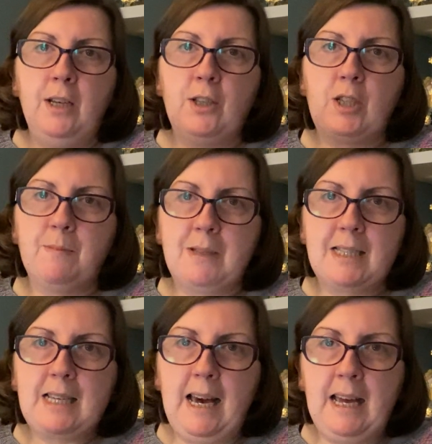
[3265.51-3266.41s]
some
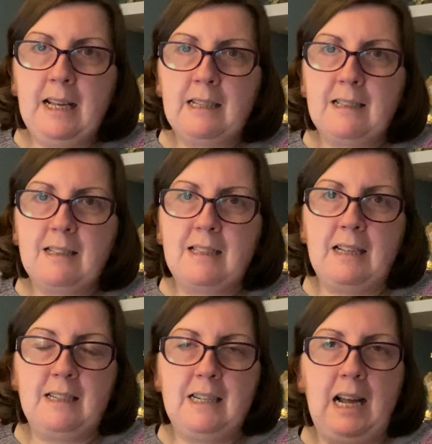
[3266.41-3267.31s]
skeins
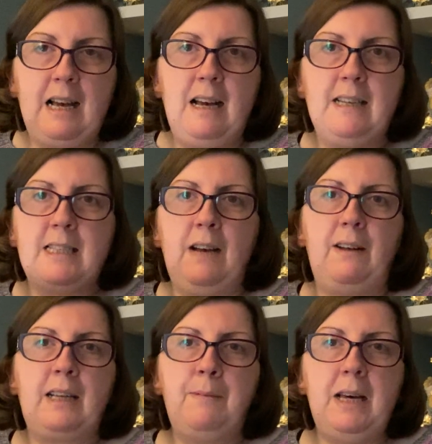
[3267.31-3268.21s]
and did like herself
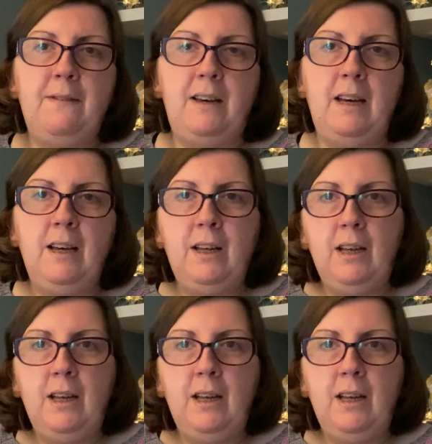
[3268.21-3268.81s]
like a bit of a